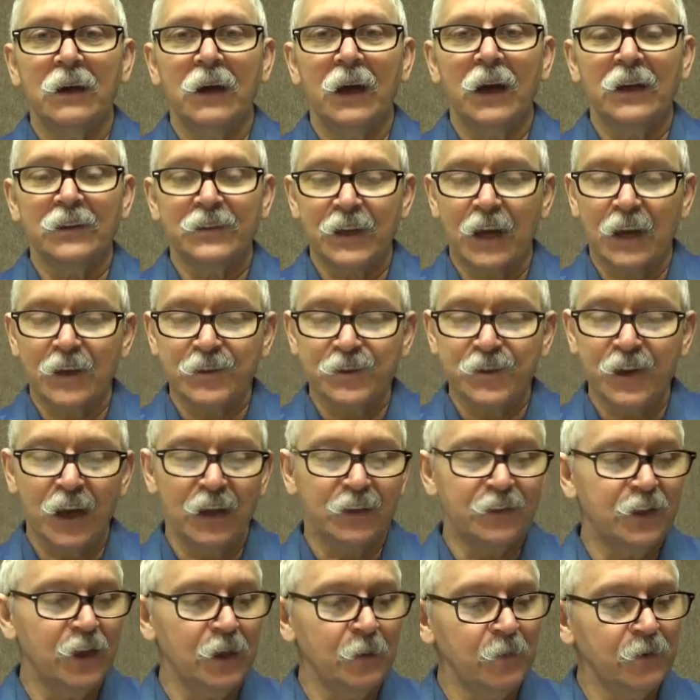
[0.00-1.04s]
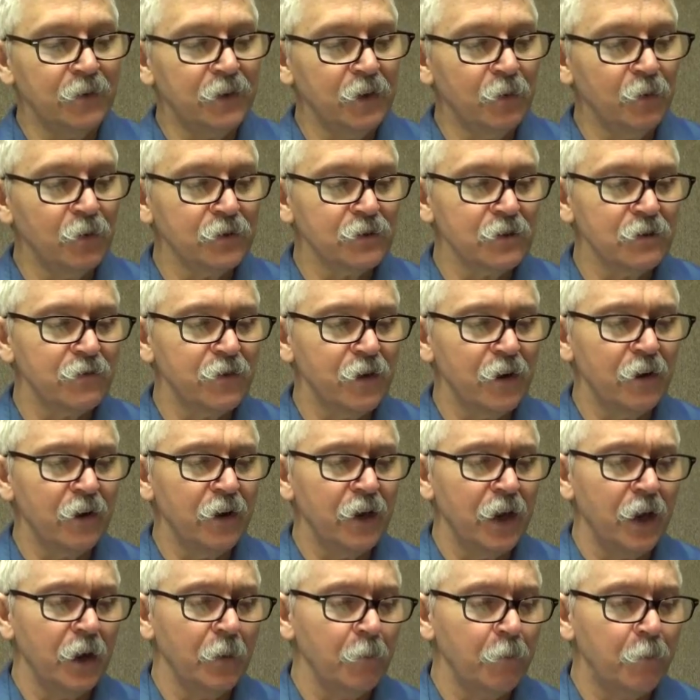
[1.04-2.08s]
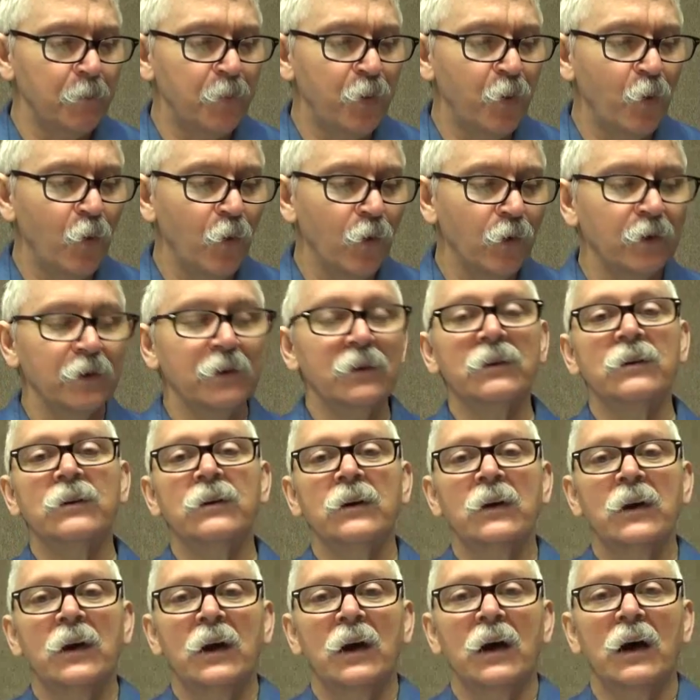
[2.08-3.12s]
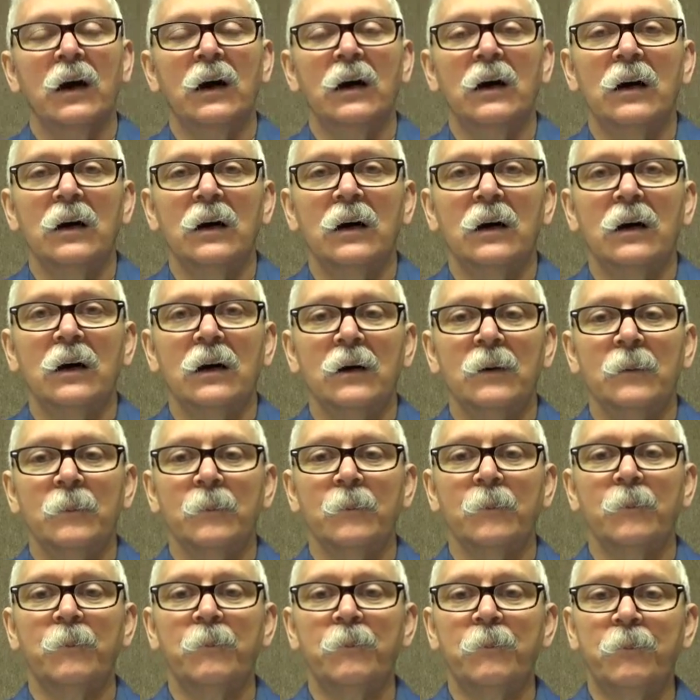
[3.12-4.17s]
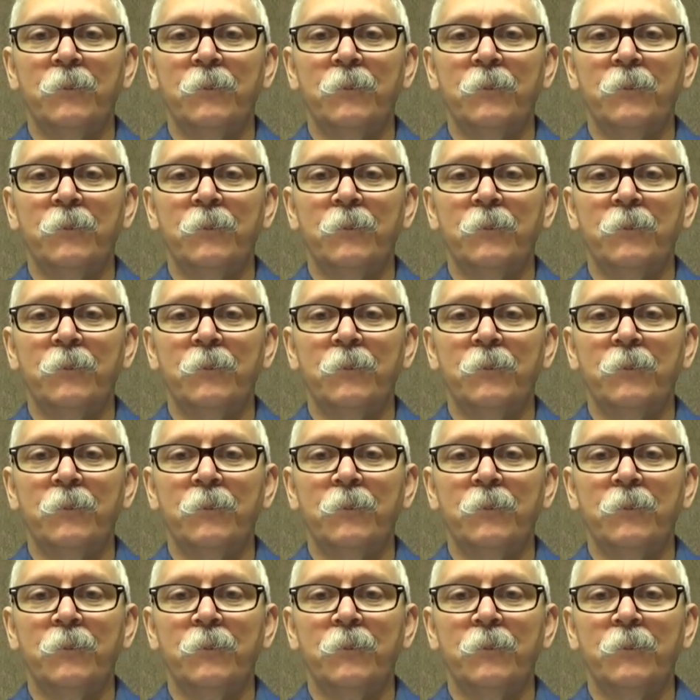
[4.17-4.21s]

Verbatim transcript: as I said, Timothy was a very important um,